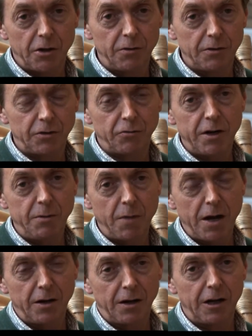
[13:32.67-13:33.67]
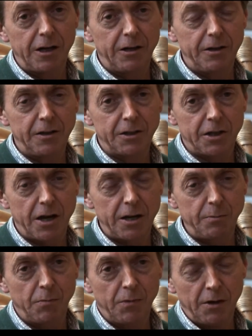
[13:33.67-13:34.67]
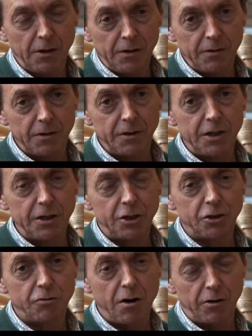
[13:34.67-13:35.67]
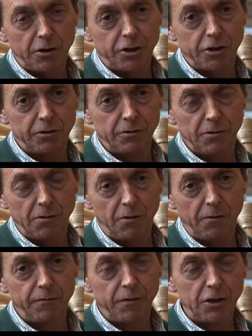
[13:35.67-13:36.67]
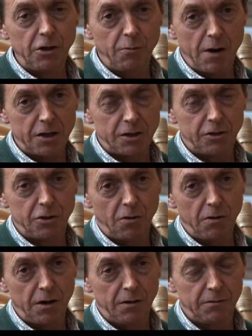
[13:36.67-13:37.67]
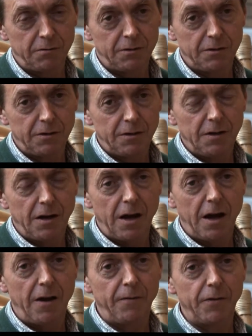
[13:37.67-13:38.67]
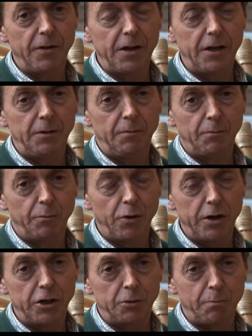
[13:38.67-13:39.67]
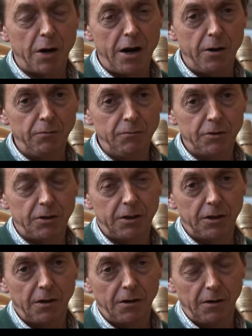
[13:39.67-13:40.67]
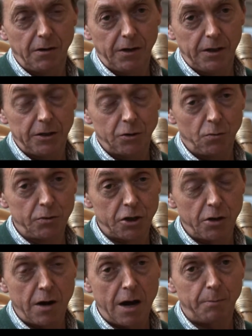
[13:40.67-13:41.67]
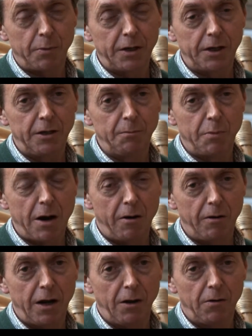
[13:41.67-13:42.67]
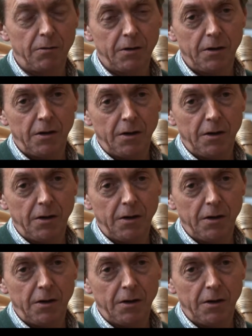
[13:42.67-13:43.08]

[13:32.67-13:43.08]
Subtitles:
So the three men are clearly the same. The destruction of the US dollar and the British pound is also happening in parallel.